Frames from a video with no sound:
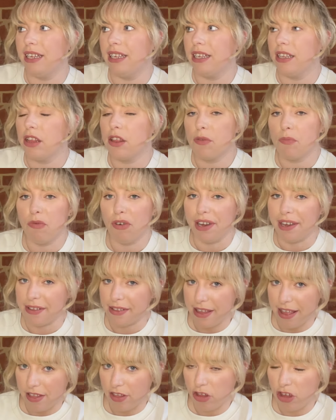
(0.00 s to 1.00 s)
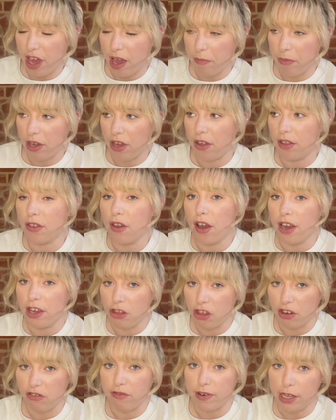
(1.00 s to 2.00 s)
spring scents yet because I
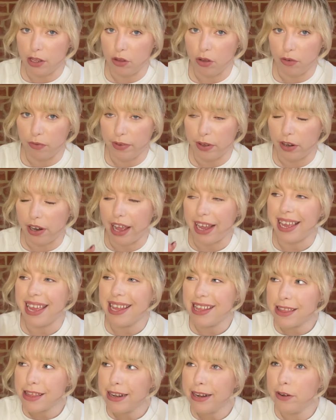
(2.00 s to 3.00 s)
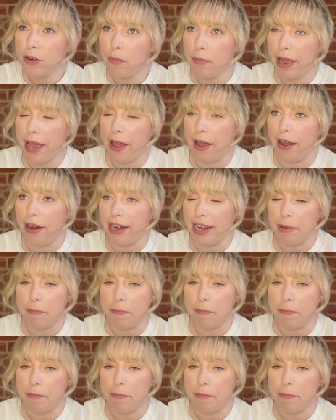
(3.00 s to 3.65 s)
generally do feel like it's a little bit early.